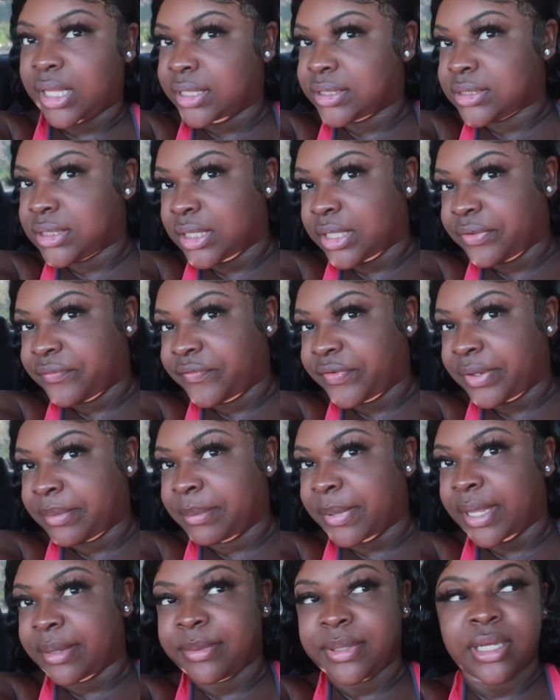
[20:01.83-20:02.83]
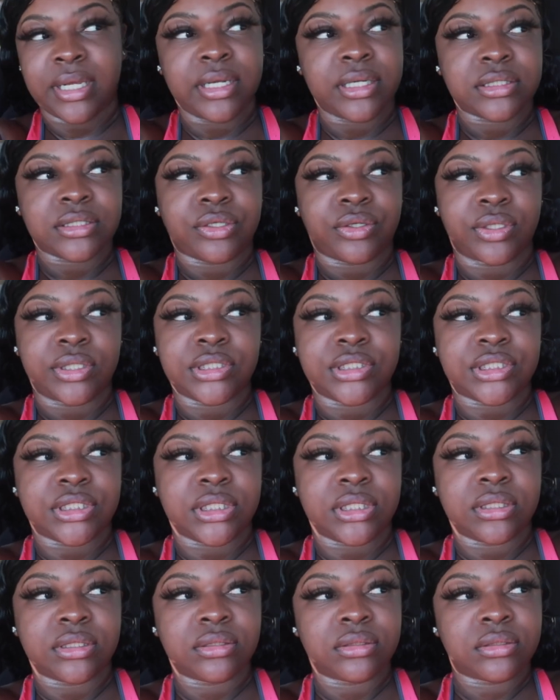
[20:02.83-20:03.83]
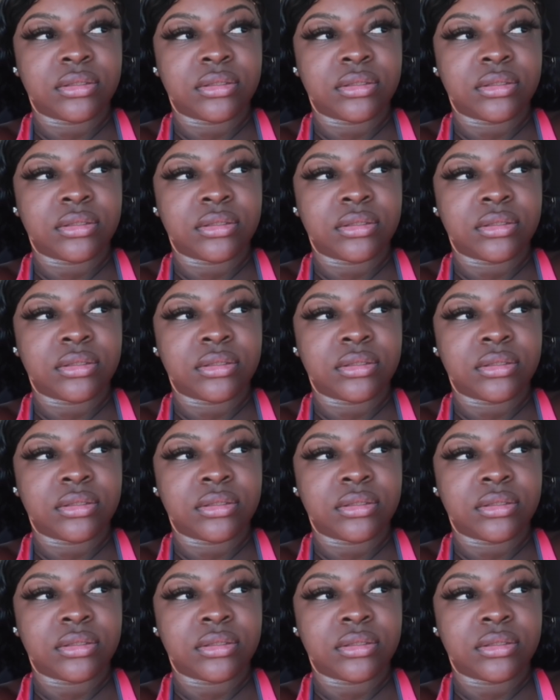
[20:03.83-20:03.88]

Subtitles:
lace lift and baby hair is crunching.